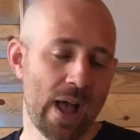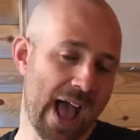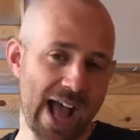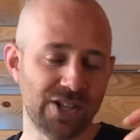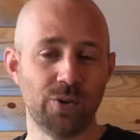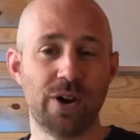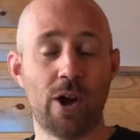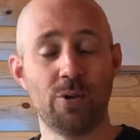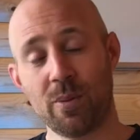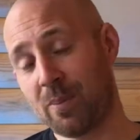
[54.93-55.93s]
and you'll know
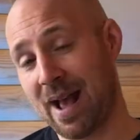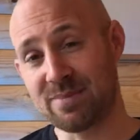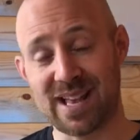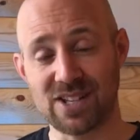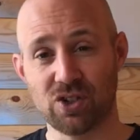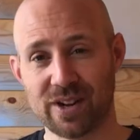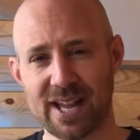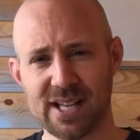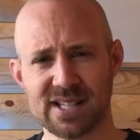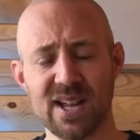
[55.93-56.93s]
that perhaps that's your
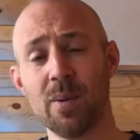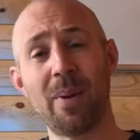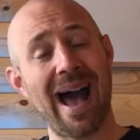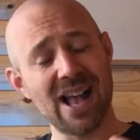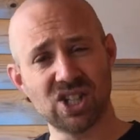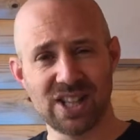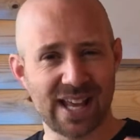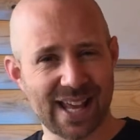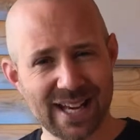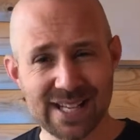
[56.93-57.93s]
Achilles tendon, but actually the
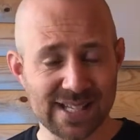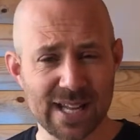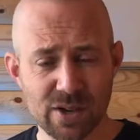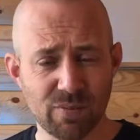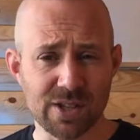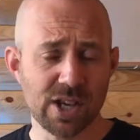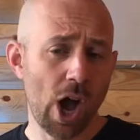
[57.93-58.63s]
Achilles tendon runs